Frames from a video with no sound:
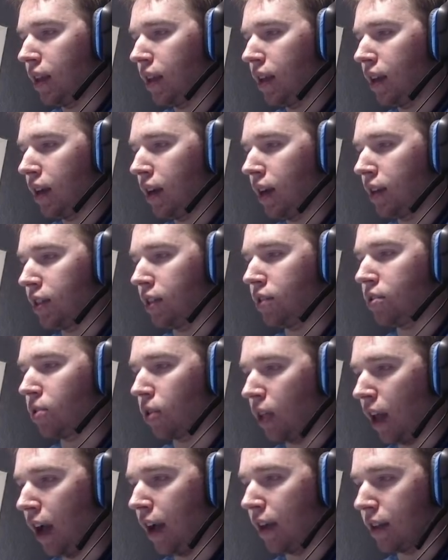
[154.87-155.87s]
Because it's
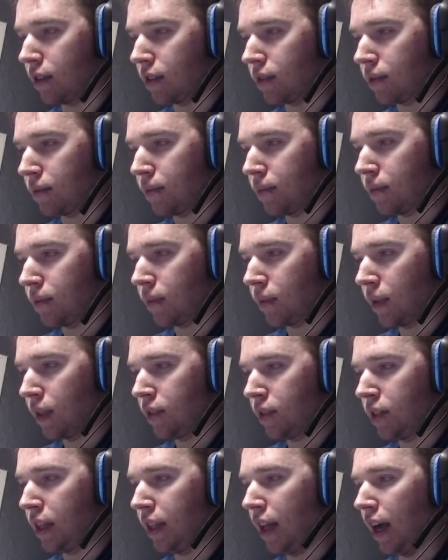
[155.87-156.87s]
Sorlias.
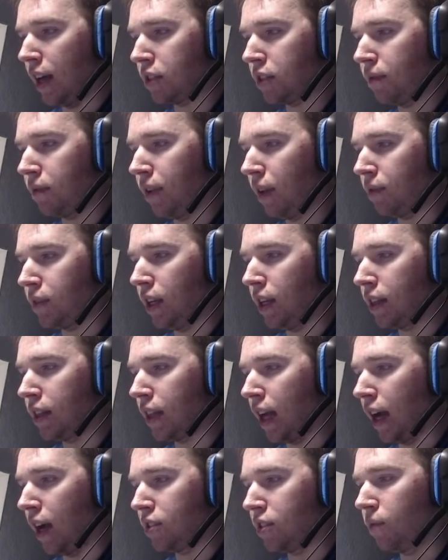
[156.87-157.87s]
So he lost
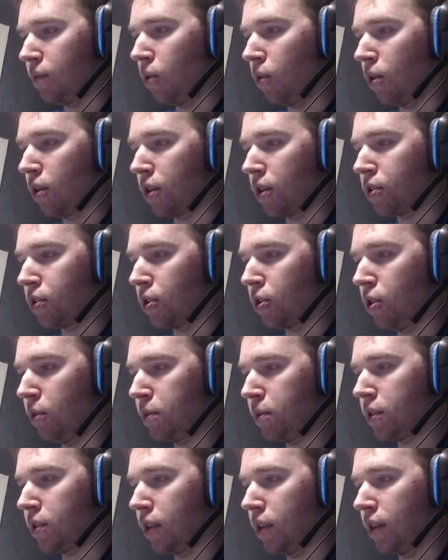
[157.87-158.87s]
15,400
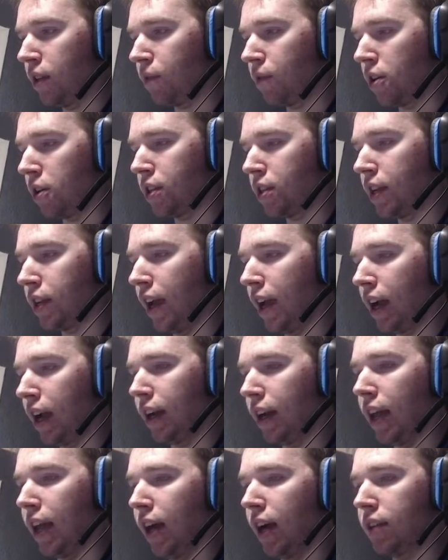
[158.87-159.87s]
troops in the first attack,
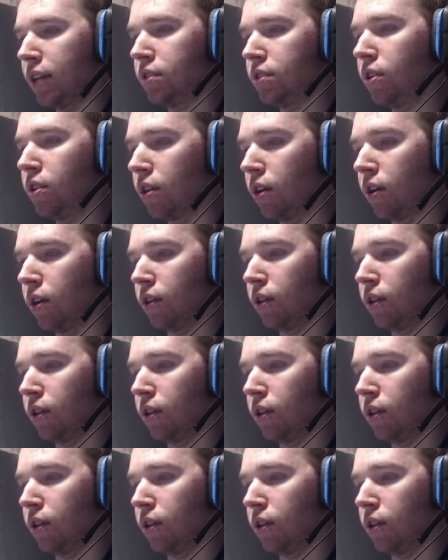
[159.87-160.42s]
and I lost 0.